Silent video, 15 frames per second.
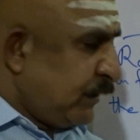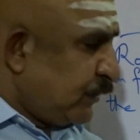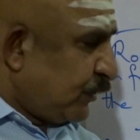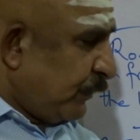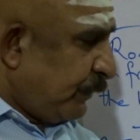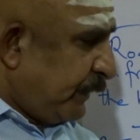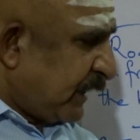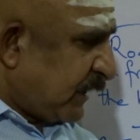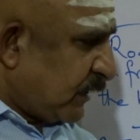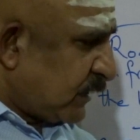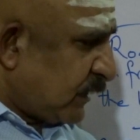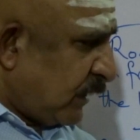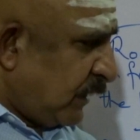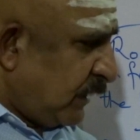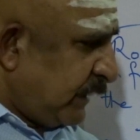So
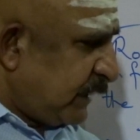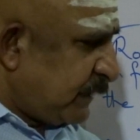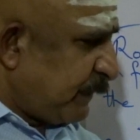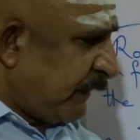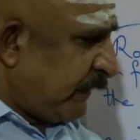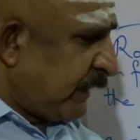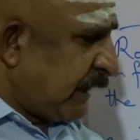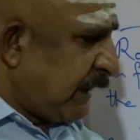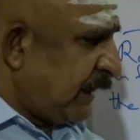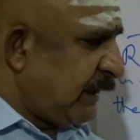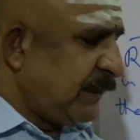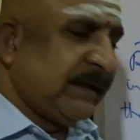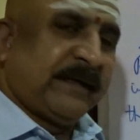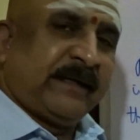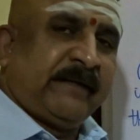because all this power are
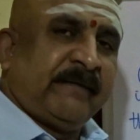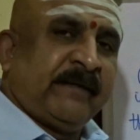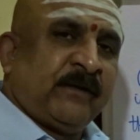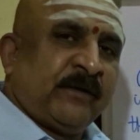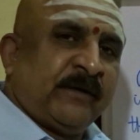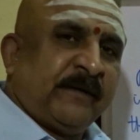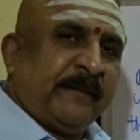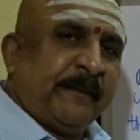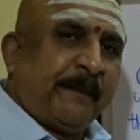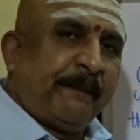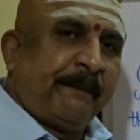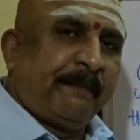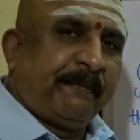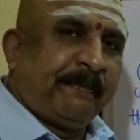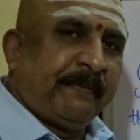given to him.
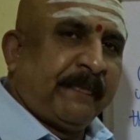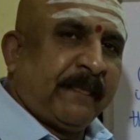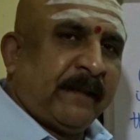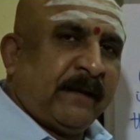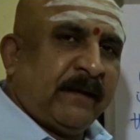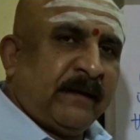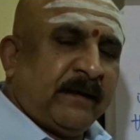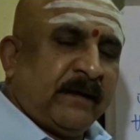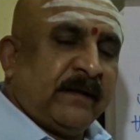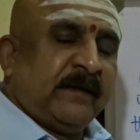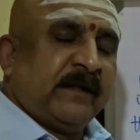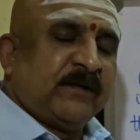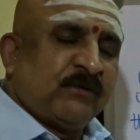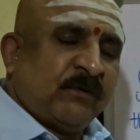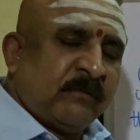
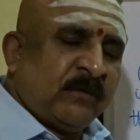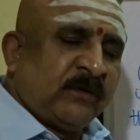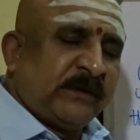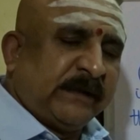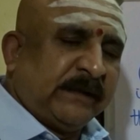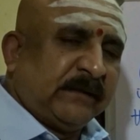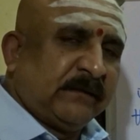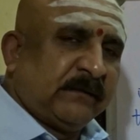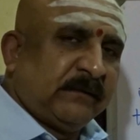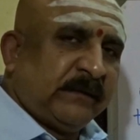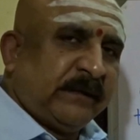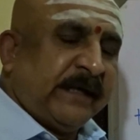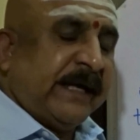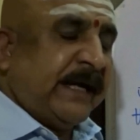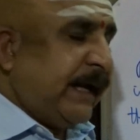There is one more thing.
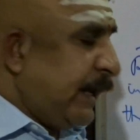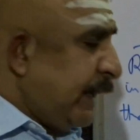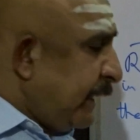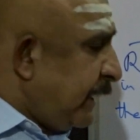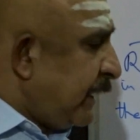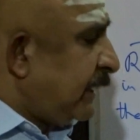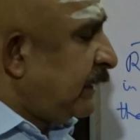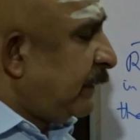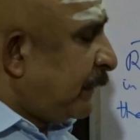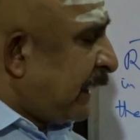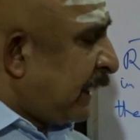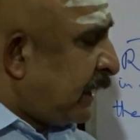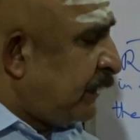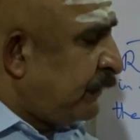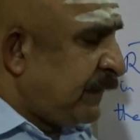Any other
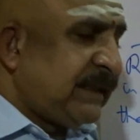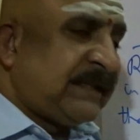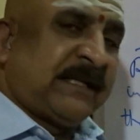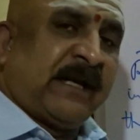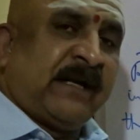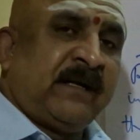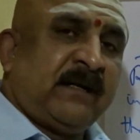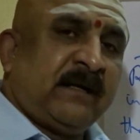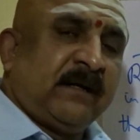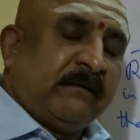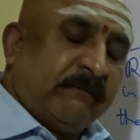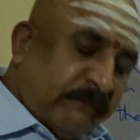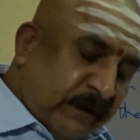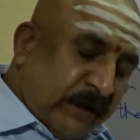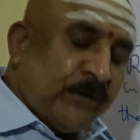planet with Sun
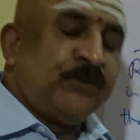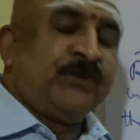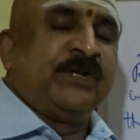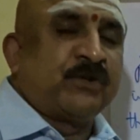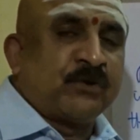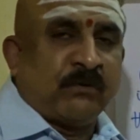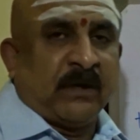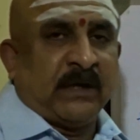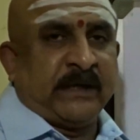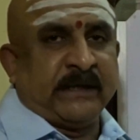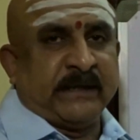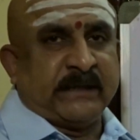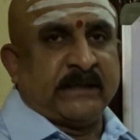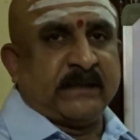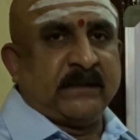will lose its
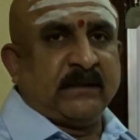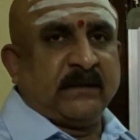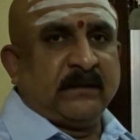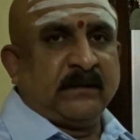qualities.